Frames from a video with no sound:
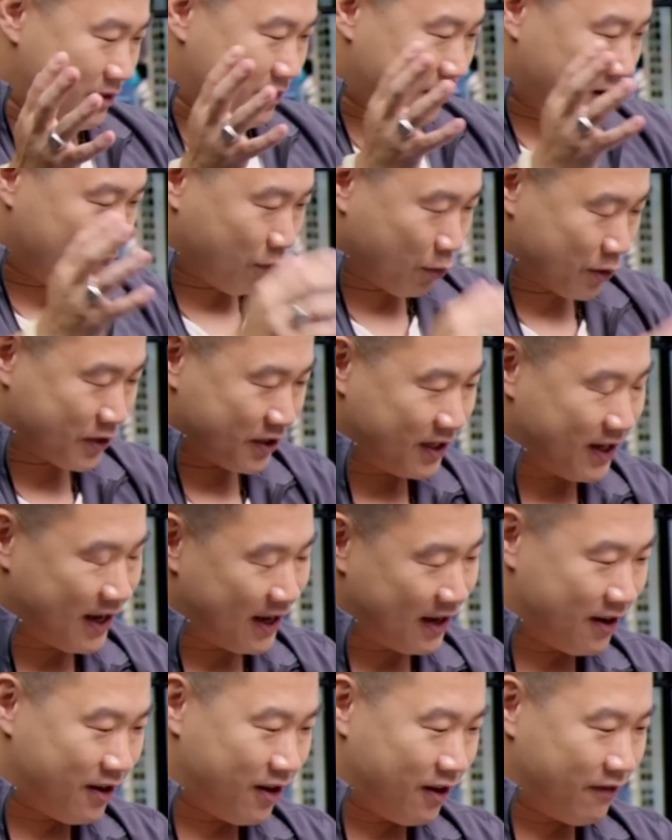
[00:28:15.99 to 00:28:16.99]
unfortunate
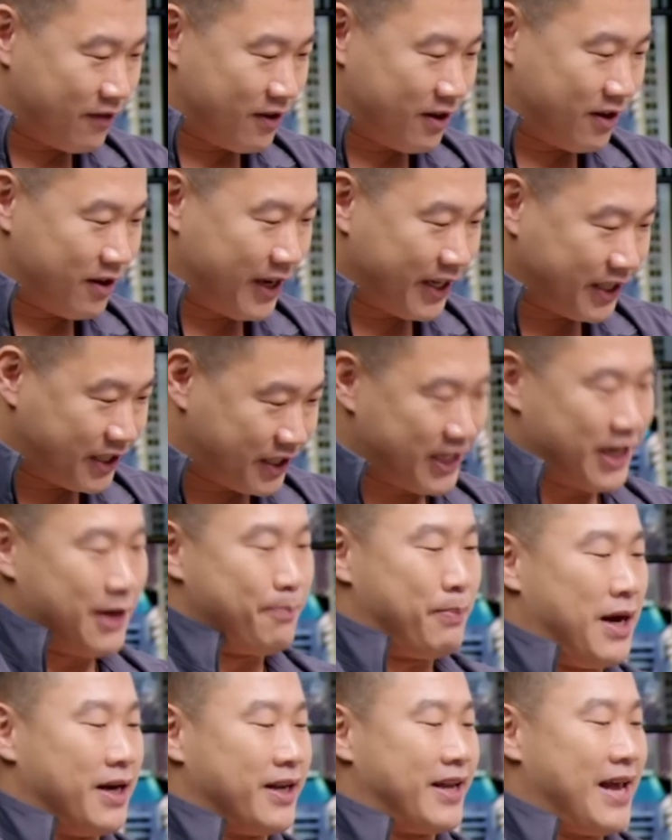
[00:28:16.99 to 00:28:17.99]
end of the HGI
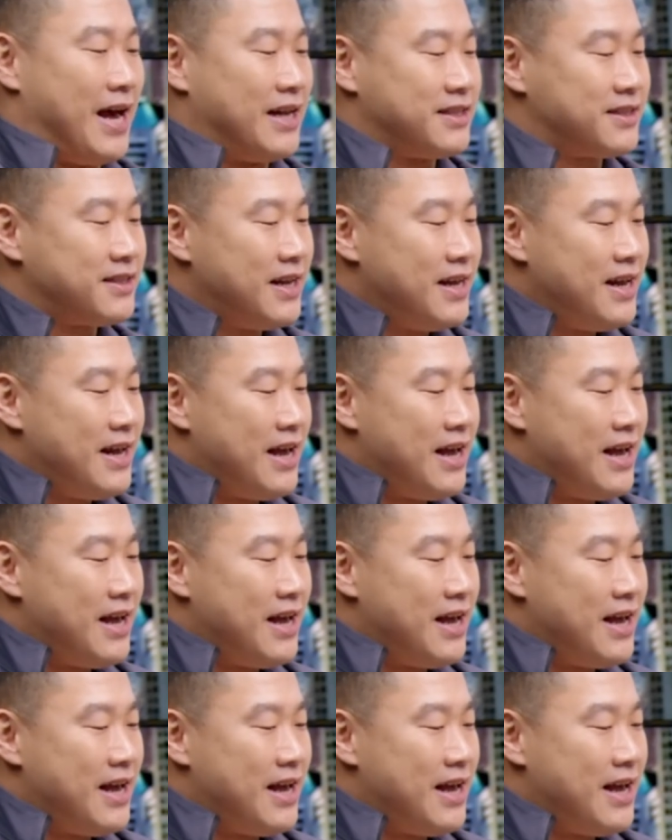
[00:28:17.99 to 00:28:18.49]
podcast.